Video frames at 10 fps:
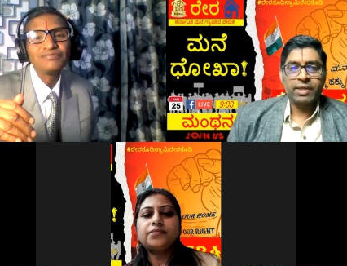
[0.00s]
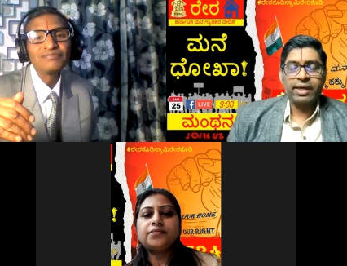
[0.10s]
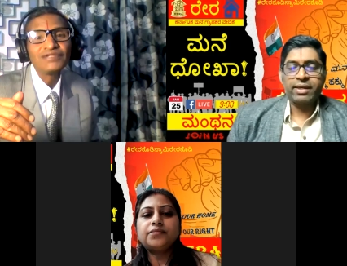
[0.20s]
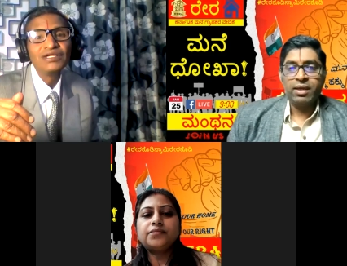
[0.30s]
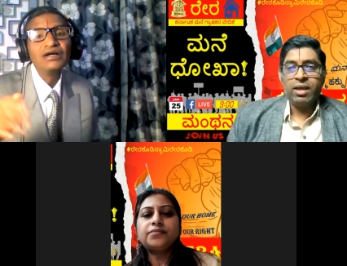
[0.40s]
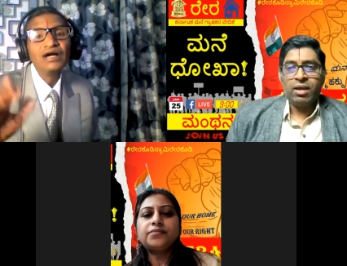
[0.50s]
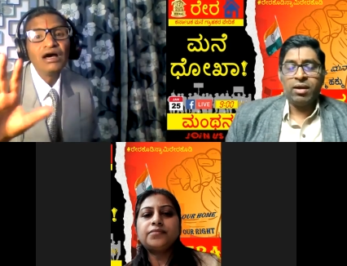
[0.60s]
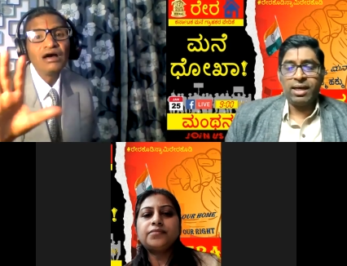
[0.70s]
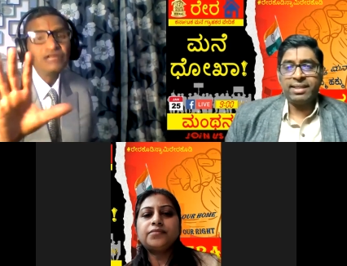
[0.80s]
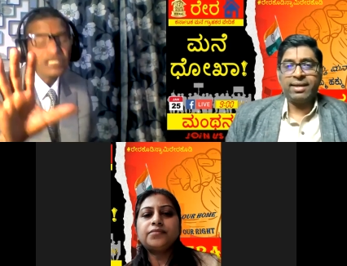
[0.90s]
Speaker 1: Correct.
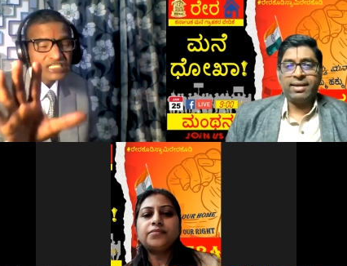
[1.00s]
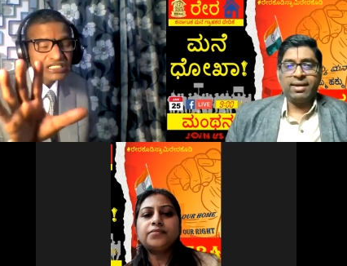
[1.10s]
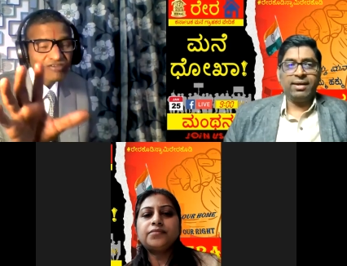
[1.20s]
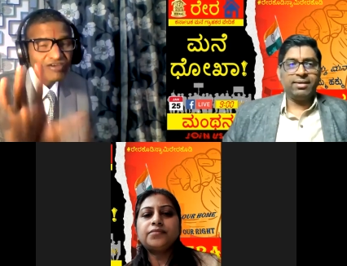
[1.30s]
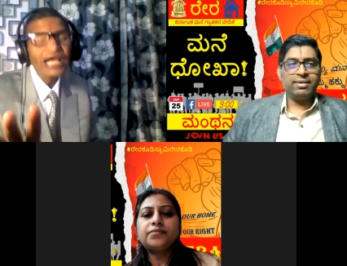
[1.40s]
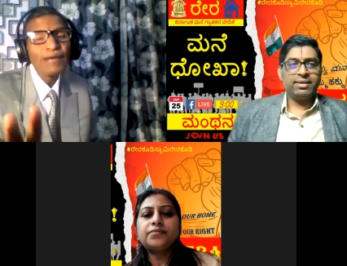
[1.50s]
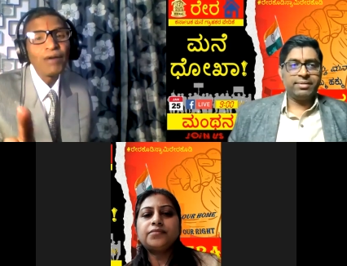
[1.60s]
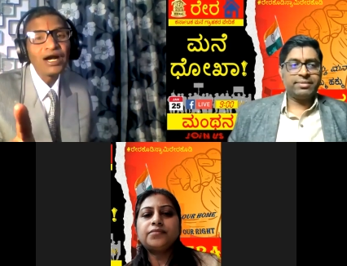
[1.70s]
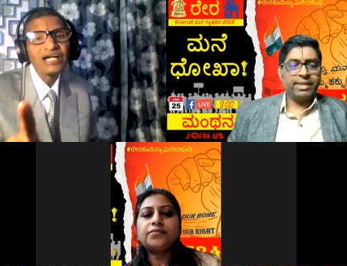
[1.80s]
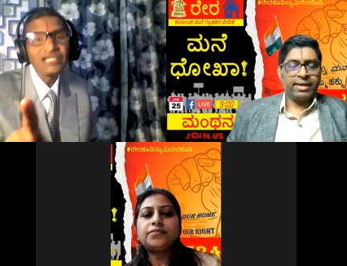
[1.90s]
No, I think very
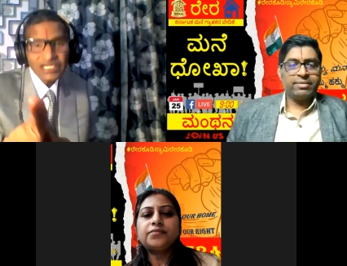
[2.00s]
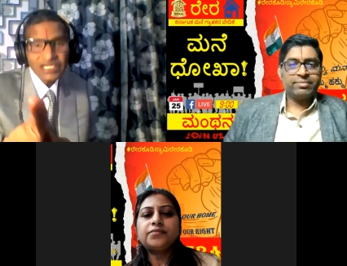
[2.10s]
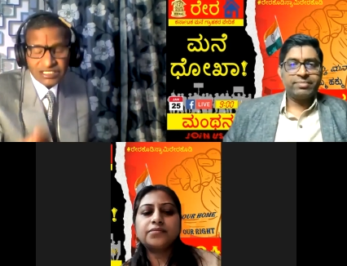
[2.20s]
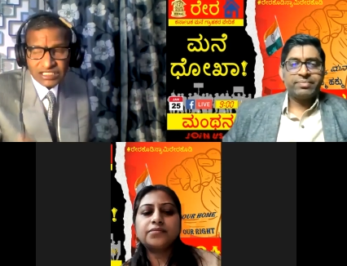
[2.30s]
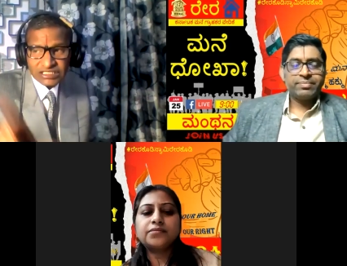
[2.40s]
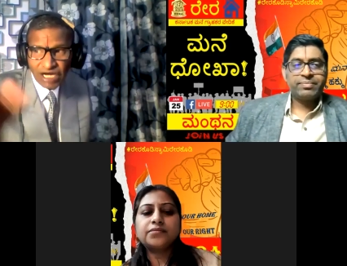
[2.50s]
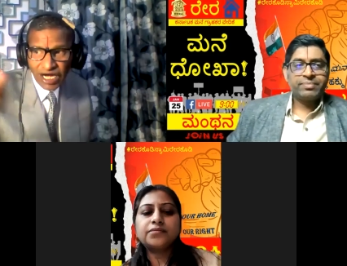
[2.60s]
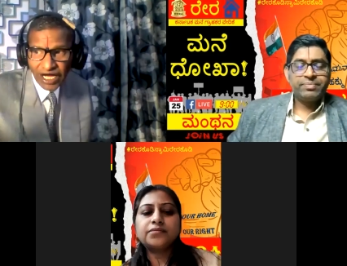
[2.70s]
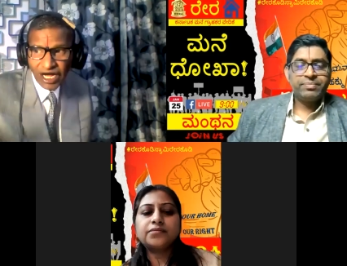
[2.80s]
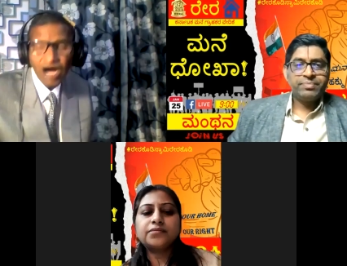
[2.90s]
important thing. Yeah. This is
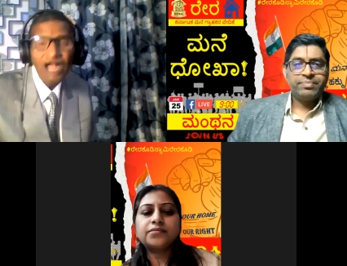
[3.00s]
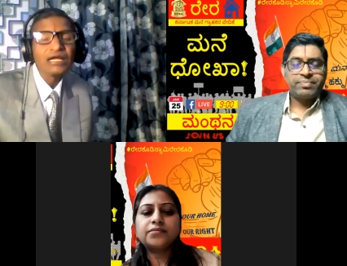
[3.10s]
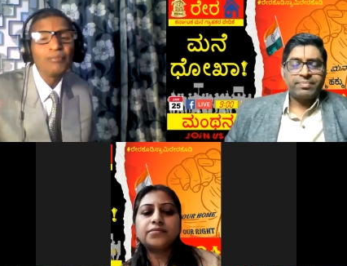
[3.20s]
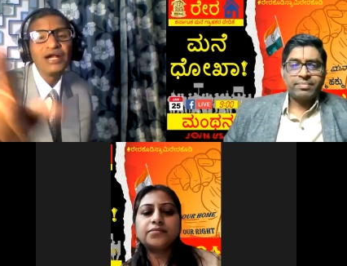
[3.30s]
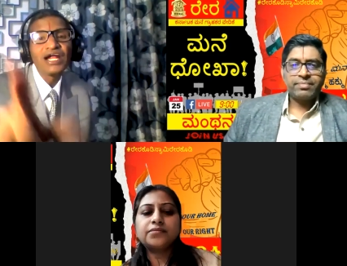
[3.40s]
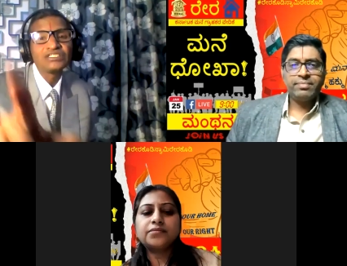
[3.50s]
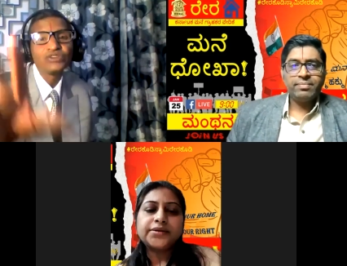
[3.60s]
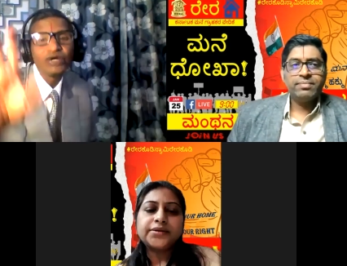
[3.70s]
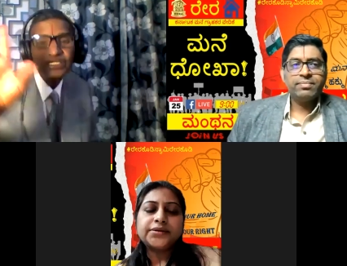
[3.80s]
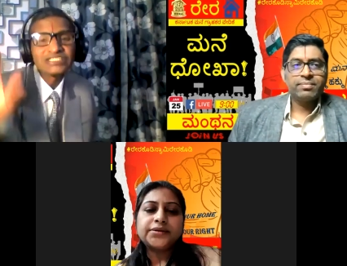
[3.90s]
the all the builders
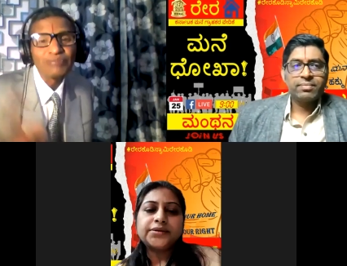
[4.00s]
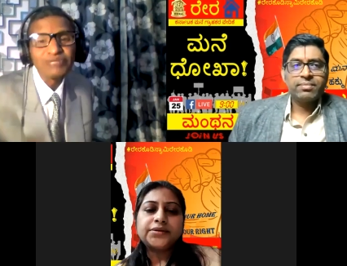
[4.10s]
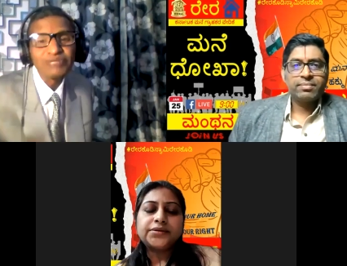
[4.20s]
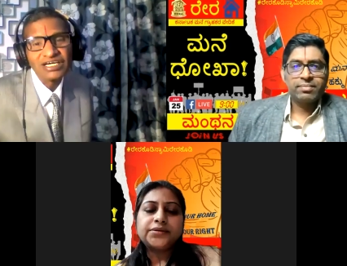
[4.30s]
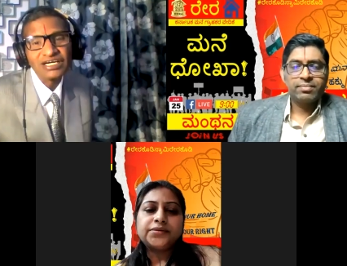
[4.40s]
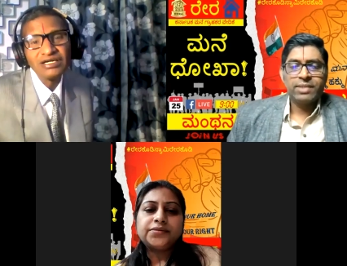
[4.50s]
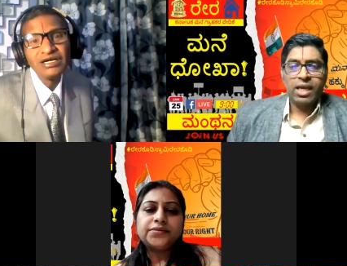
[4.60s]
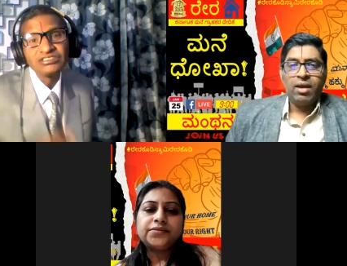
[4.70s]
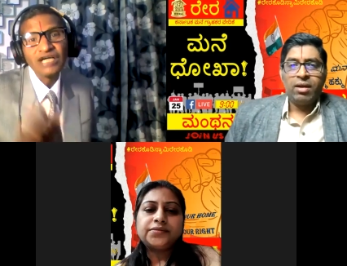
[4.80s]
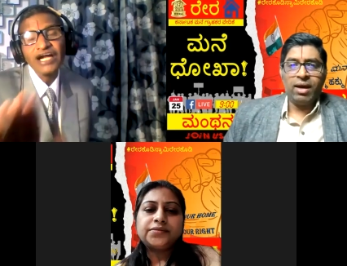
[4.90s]
doing the same thing, sir.
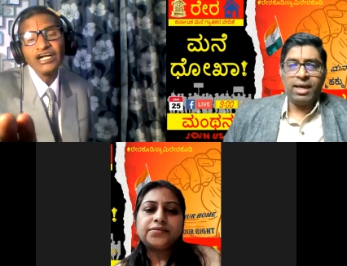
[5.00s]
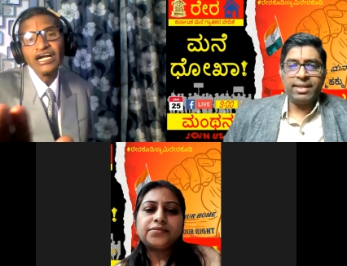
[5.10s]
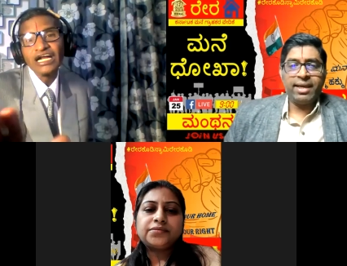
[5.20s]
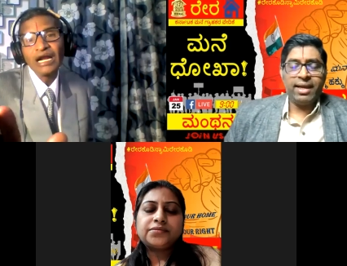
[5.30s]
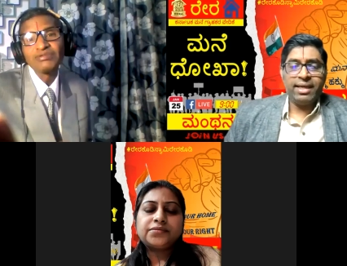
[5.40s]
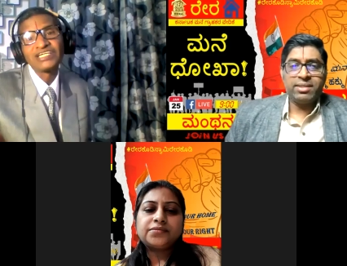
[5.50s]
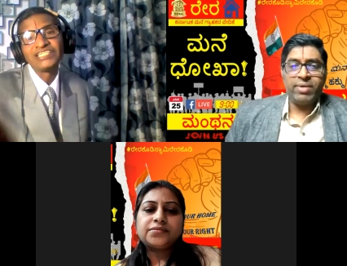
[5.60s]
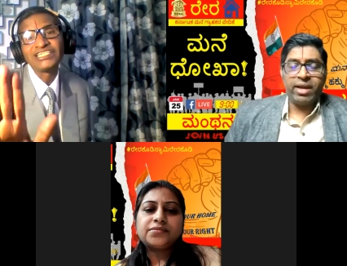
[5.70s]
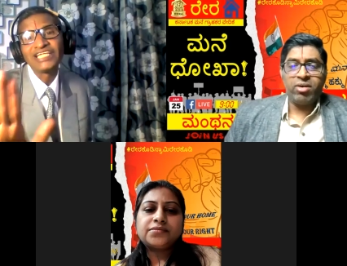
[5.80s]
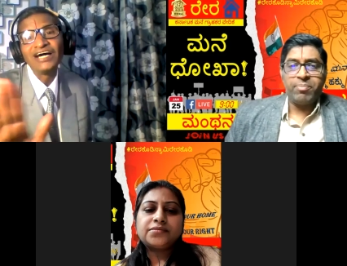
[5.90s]
Speaker 2: Sorry, no, I think it's
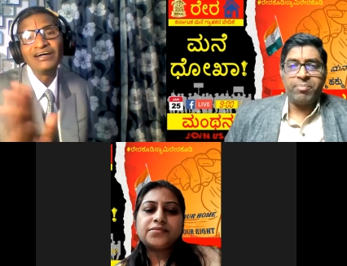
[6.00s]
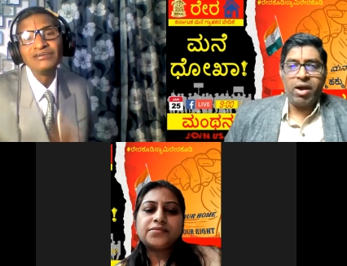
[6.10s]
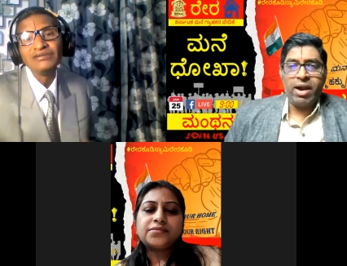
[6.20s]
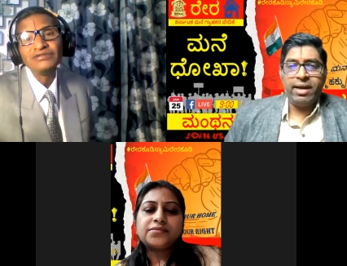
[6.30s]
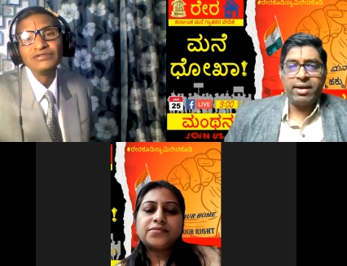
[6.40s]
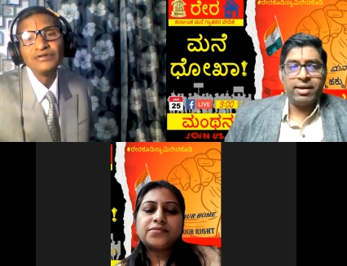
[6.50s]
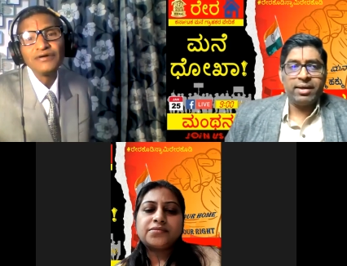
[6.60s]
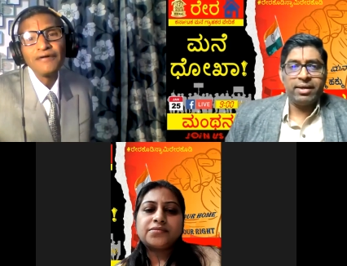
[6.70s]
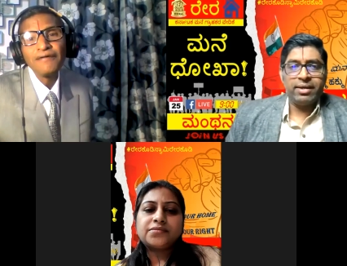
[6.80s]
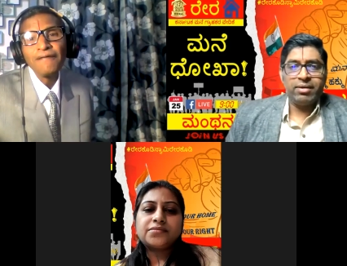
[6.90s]
a very good point.
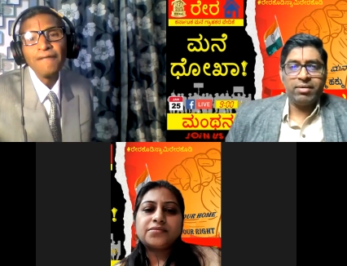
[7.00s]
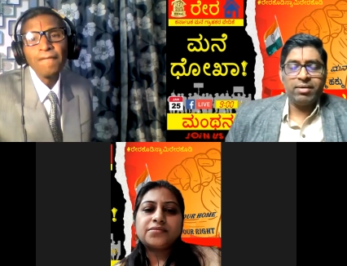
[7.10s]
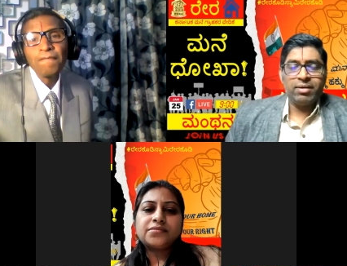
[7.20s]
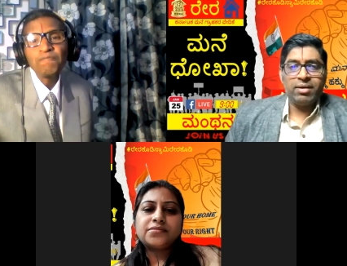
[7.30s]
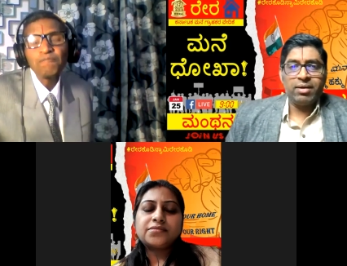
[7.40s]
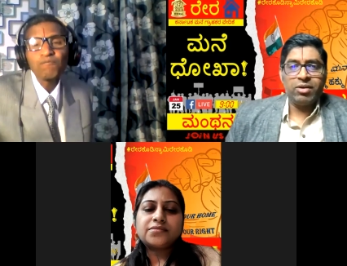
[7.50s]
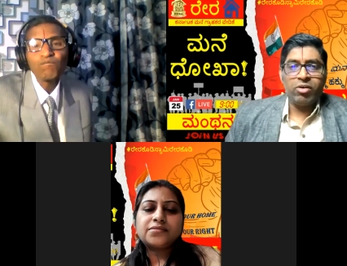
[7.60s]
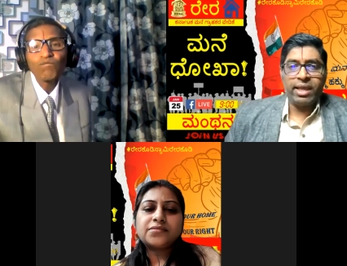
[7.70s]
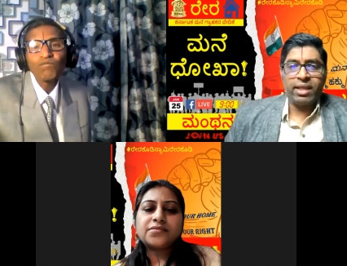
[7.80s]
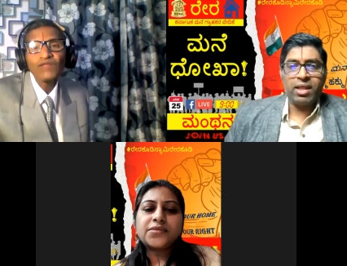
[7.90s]

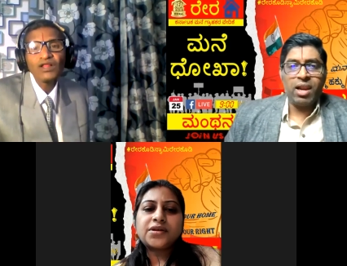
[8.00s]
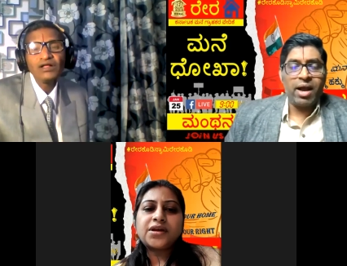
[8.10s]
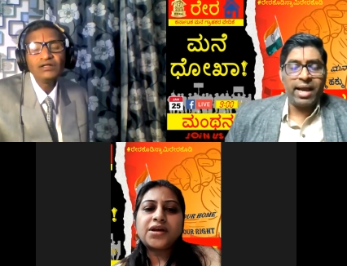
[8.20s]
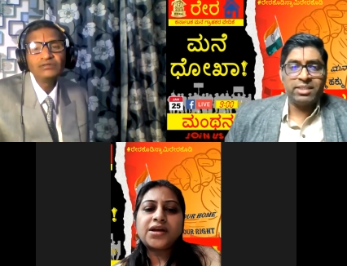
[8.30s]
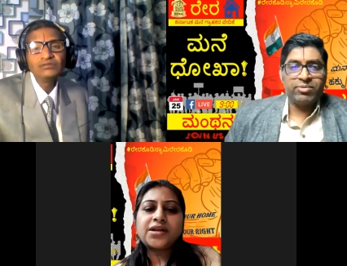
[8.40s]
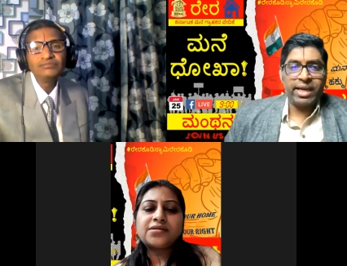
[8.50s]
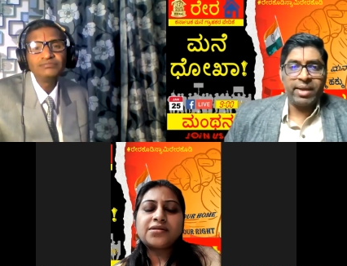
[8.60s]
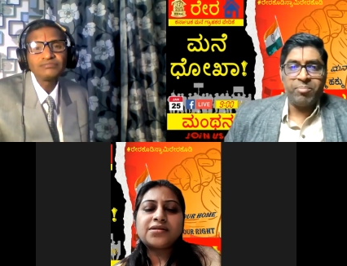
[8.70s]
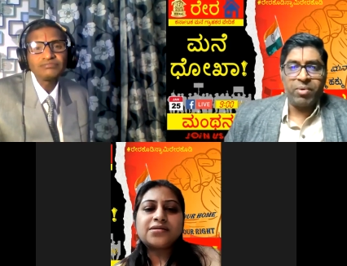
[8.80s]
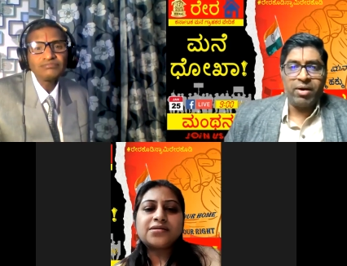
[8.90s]
Knowing the law is
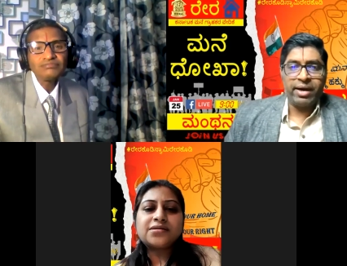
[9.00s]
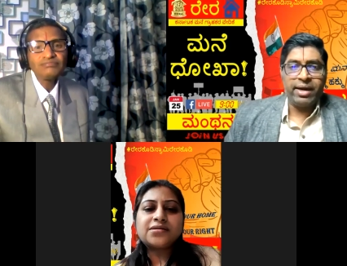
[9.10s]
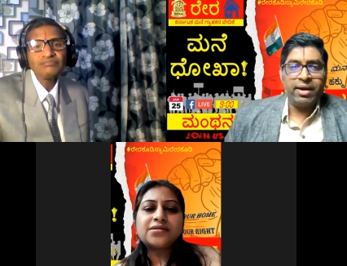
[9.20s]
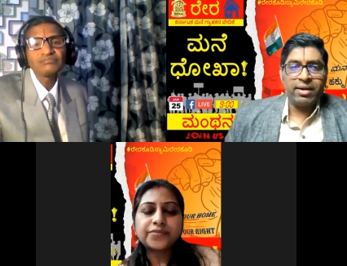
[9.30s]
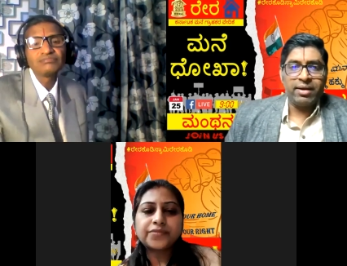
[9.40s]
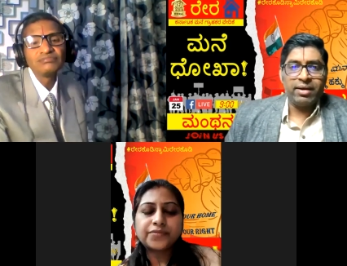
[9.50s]
very important,